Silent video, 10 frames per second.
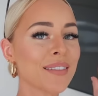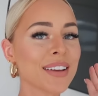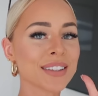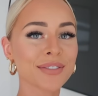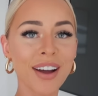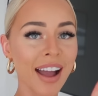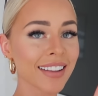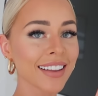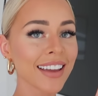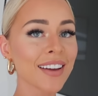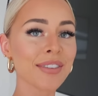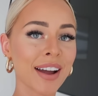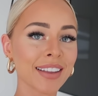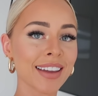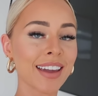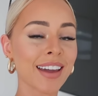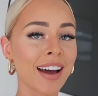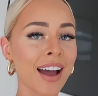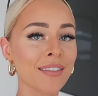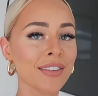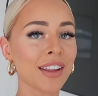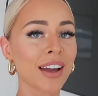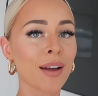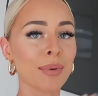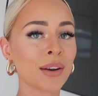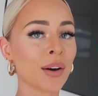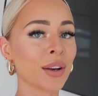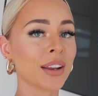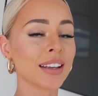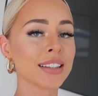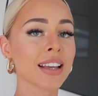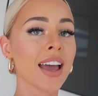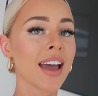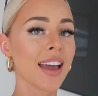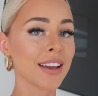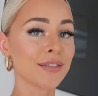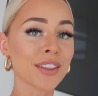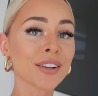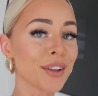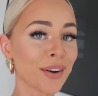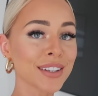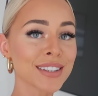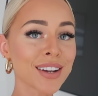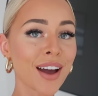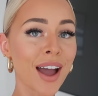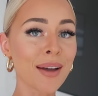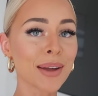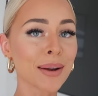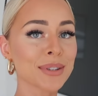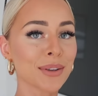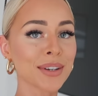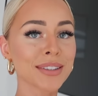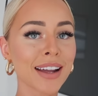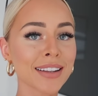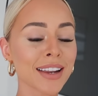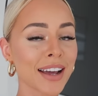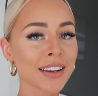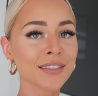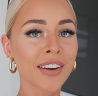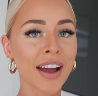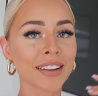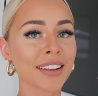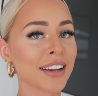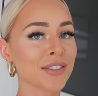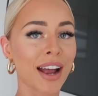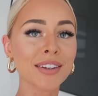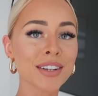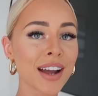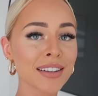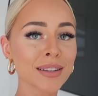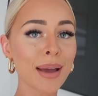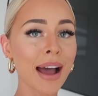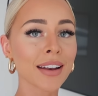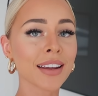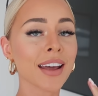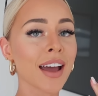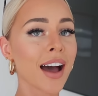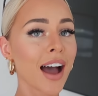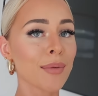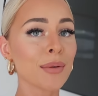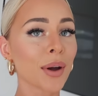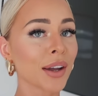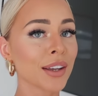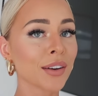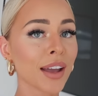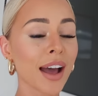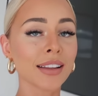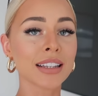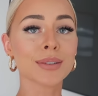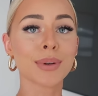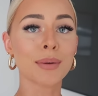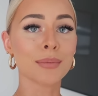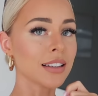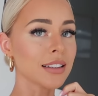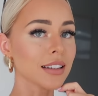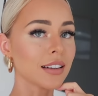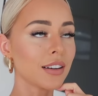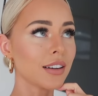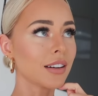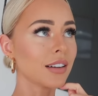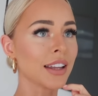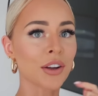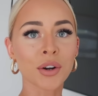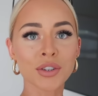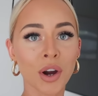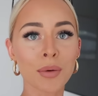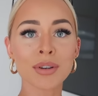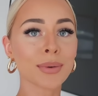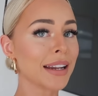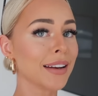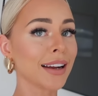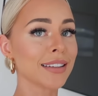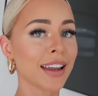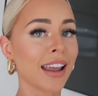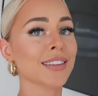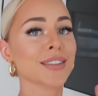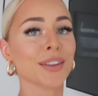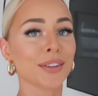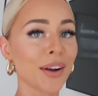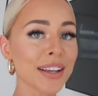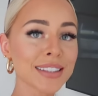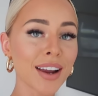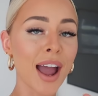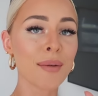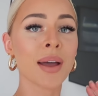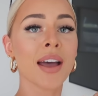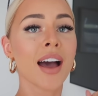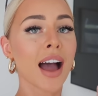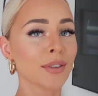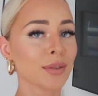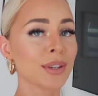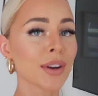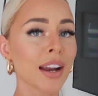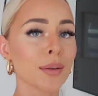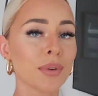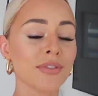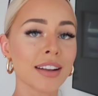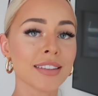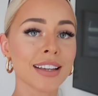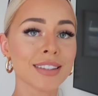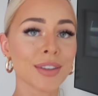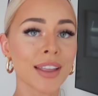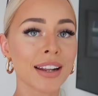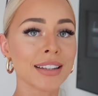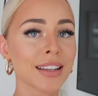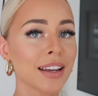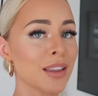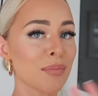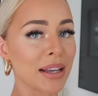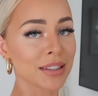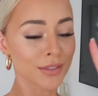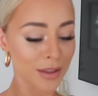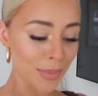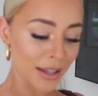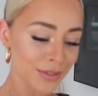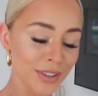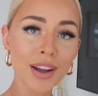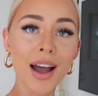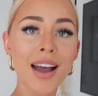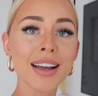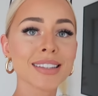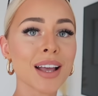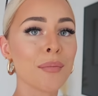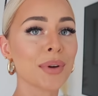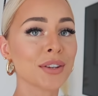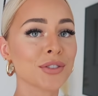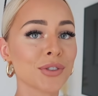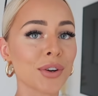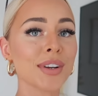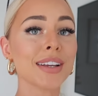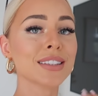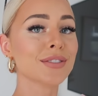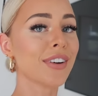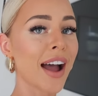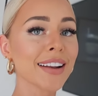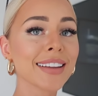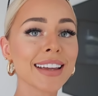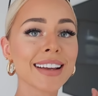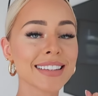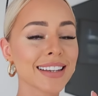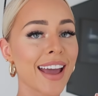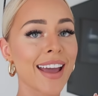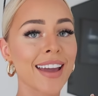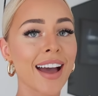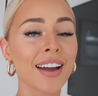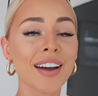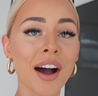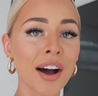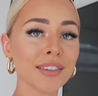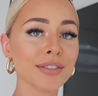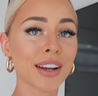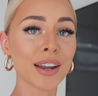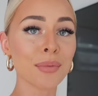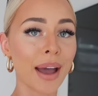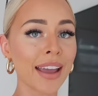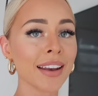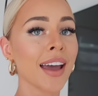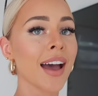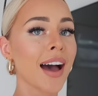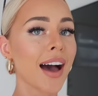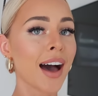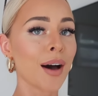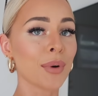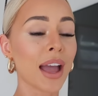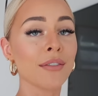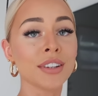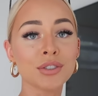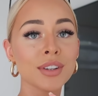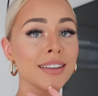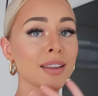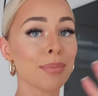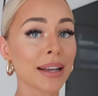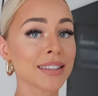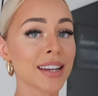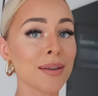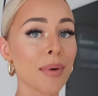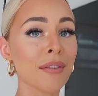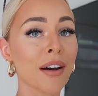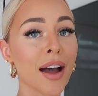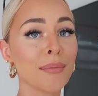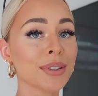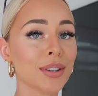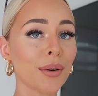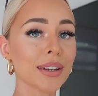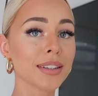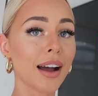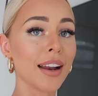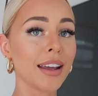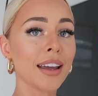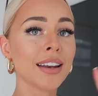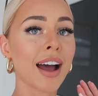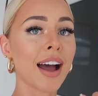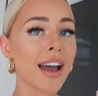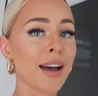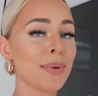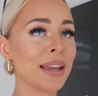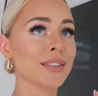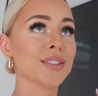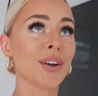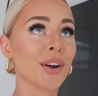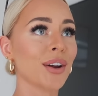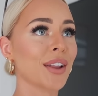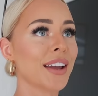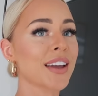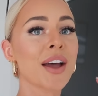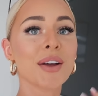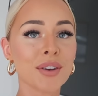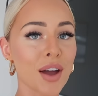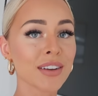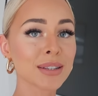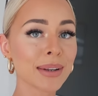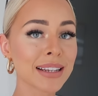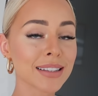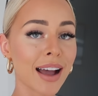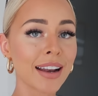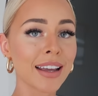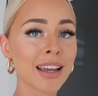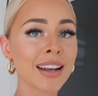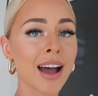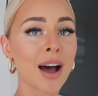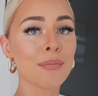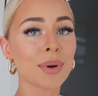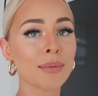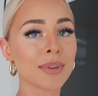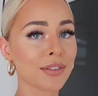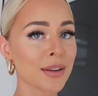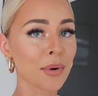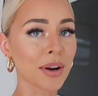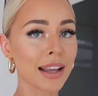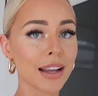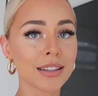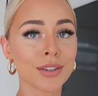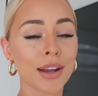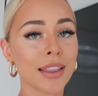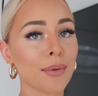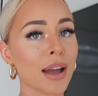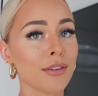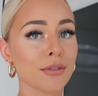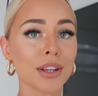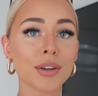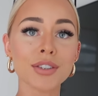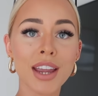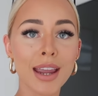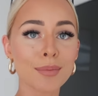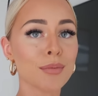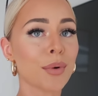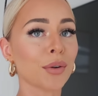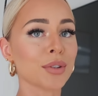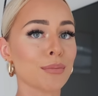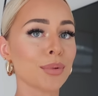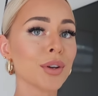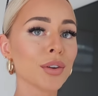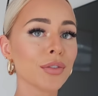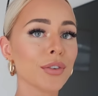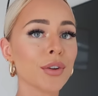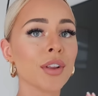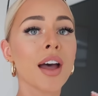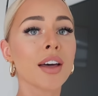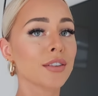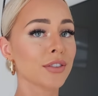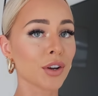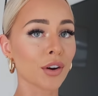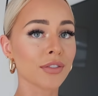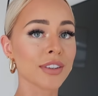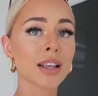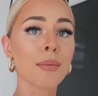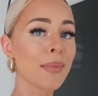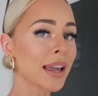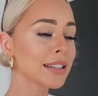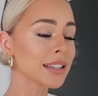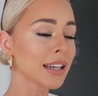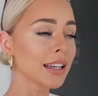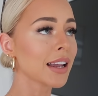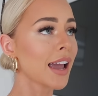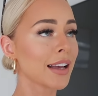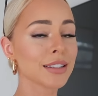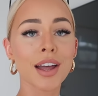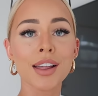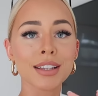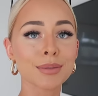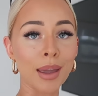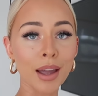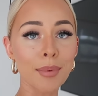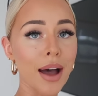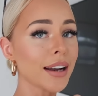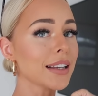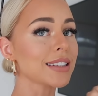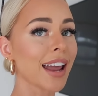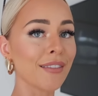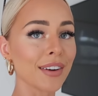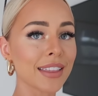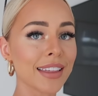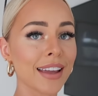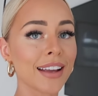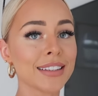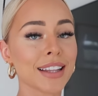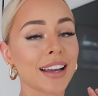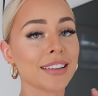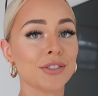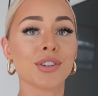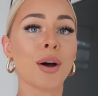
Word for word: It's finally, finally here. I feel like I've been holding this in for the longest time and I'm so excited that I can finally like chat to you guys about it. I've been working on Callie Swim since oh, like October 2019 so the longest time I've just been trying to perfect it so that it's like the best of the best for you guys um but the shoot is finally today I can't freaking wait um, we have literally like the best team ever. I'm so excited. I have been so like nervous but excited, um, but I'm definitely more at ease knowing that we have a really good team. The models are beautiful, the photographer's amazing, hairstylist, makeup artist, everything is like literally